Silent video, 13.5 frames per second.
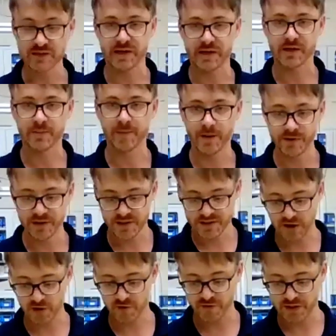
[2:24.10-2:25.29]
tag. On this
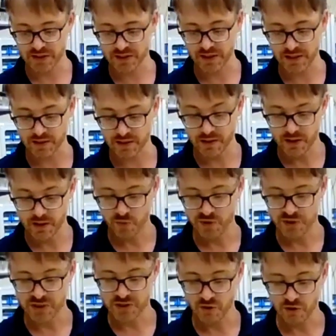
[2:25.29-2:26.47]
RFID tag, we
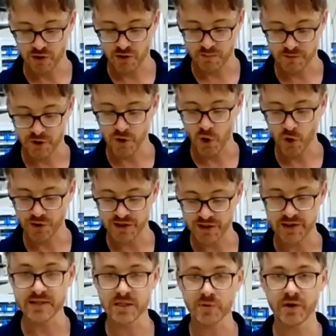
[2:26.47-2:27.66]
store not only the
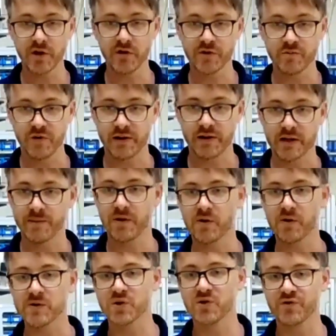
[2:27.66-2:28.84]
history of the product, but
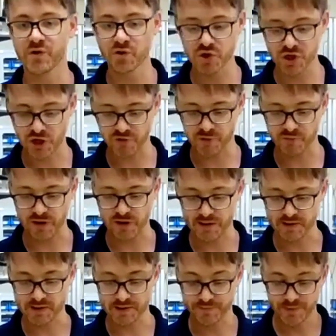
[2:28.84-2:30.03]
also the future of the
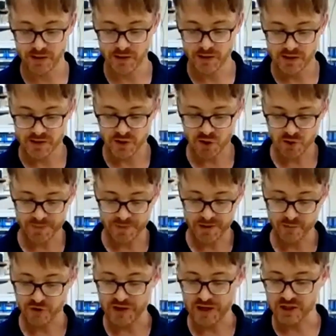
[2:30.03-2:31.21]
product. So the
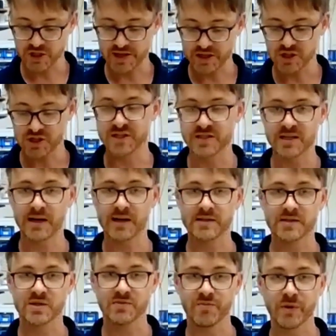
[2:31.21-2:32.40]
production actually
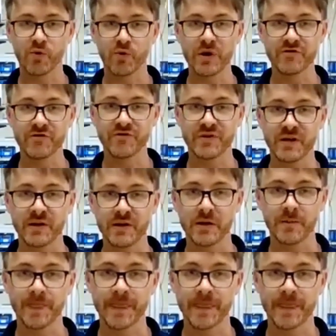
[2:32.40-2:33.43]
starts with the